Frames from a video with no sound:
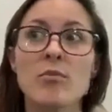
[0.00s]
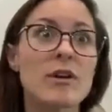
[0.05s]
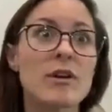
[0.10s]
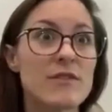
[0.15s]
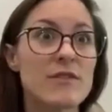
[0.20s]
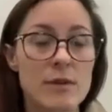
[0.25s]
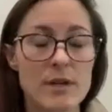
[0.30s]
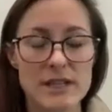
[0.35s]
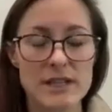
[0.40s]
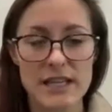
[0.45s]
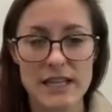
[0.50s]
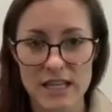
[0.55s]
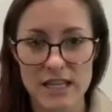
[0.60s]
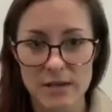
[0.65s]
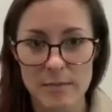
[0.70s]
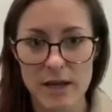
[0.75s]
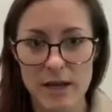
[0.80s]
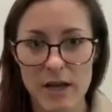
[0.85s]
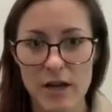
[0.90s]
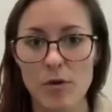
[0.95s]
previewing the
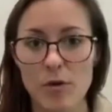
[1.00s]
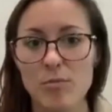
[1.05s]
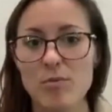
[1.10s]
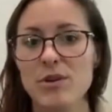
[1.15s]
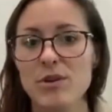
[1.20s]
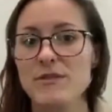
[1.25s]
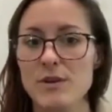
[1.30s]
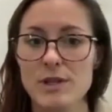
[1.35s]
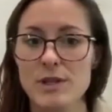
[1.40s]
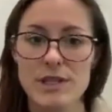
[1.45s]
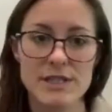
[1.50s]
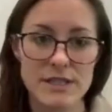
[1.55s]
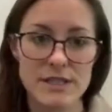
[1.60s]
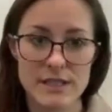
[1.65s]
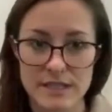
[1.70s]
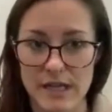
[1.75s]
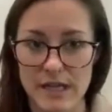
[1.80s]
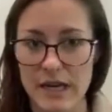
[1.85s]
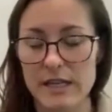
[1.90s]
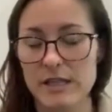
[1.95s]
email, previewing the
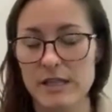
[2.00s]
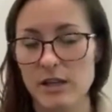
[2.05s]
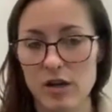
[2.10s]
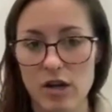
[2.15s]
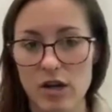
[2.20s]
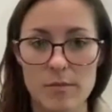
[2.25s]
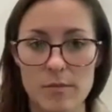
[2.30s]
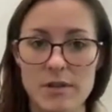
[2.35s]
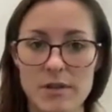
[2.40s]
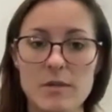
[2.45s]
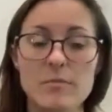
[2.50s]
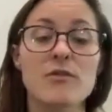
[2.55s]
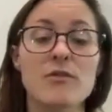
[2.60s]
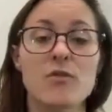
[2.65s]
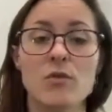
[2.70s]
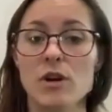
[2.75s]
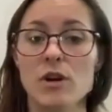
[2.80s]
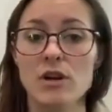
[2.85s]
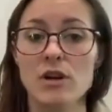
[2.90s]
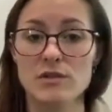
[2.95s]
design, the copy
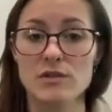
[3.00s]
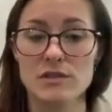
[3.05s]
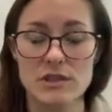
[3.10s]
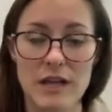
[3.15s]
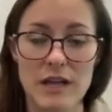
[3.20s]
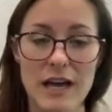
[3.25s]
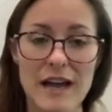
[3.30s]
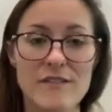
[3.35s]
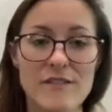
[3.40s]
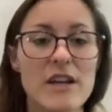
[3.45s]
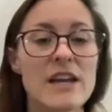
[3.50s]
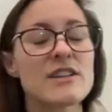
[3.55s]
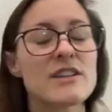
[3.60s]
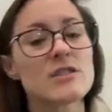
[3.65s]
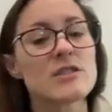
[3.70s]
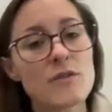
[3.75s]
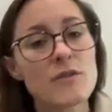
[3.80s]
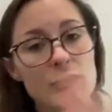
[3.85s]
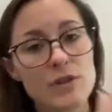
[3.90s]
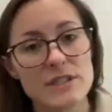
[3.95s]
before it goes live.
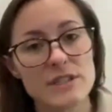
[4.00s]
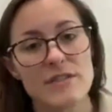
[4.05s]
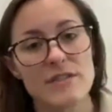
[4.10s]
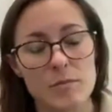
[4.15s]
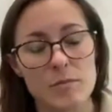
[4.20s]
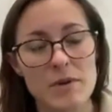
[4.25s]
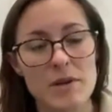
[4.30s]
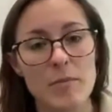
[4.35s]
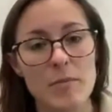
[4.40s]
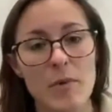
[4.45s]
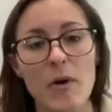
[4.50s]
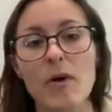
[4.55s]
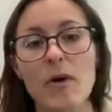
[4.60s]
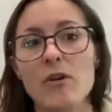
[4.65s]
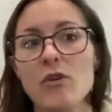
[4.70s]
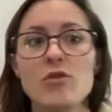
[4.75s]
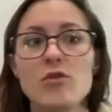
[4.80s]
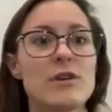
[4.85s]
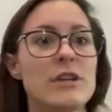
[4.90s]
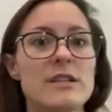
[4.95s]
So you have all these different
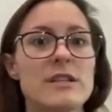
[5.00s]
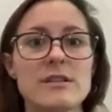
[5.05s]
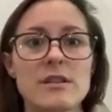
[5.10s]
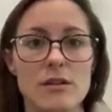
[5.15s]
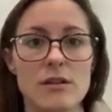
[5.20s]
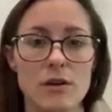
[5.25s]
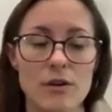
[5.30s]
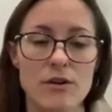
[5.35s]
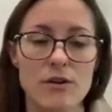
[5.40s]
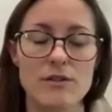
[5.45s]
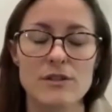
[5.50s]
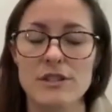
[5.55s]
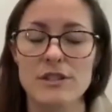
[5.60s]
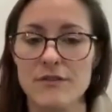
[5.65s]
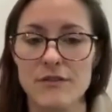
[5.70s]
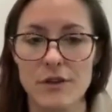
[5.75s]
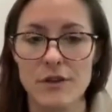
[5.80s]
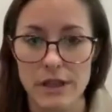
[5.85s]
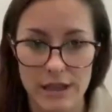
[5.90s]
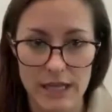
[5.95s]
people who need to learn
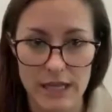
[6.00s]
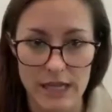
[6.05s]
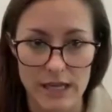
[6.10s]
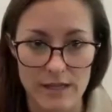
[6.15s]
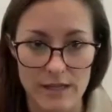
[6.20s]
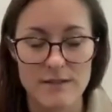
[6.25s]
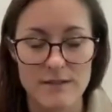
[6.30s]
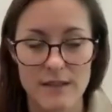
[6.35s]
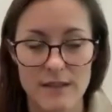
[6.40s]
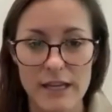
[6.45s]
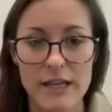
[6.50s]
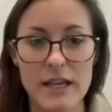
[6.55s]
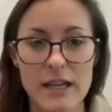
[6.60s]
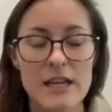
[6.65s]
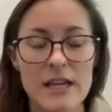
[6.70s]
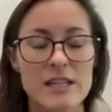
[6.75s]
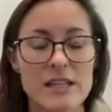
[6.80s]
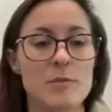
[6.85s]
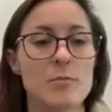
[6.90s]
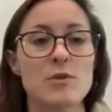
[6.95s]
different things. Like
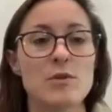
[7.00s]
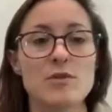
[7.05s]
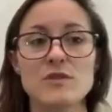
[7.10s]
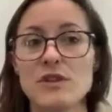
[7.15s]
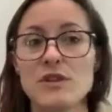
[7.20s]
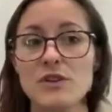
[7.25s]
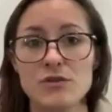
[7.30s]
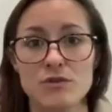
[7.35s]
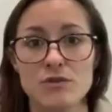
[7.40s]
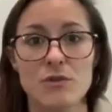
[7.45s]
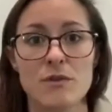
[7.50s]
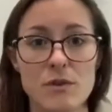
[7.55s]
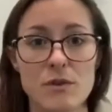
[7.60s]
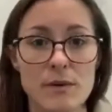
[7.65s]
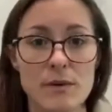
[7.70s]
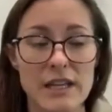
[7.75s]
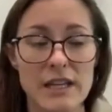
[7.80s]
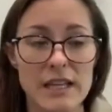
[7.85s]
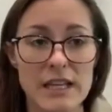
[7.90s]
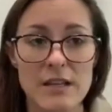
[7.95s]
the person who's
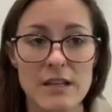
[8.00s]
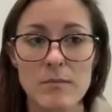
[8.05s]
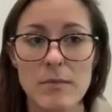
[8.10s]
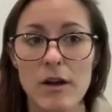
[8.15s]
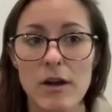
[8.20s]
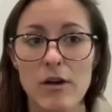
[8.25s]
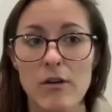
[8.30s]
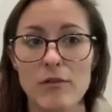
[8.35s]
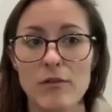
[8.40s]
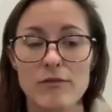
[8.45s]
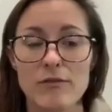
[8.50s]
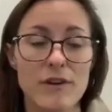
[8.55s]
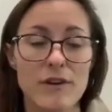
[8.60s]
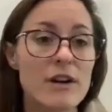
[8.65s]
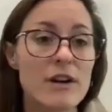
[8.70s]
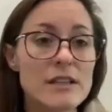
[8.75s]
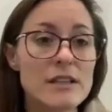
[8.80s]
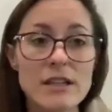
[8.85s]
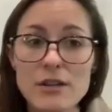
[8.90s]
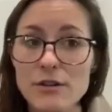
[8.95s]
reviewing an email,
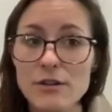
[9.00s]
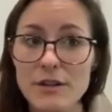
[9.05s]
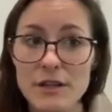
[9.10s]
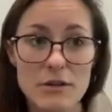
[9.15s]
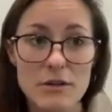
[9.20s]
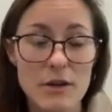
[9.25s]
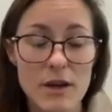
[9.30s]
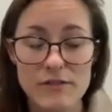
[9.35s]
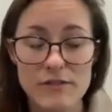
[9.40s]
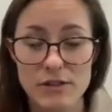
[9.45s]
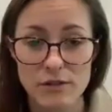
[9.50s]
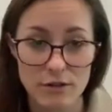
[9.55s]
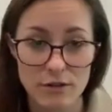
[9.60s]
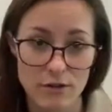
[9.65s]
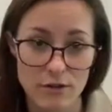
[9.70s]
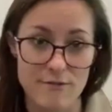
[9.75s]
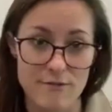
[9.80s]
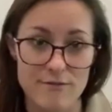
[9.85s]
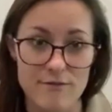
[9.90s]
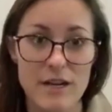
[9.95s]
very little that you have to
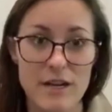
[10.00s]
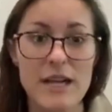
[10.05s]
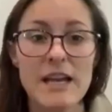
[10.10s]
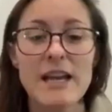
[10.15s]
learn.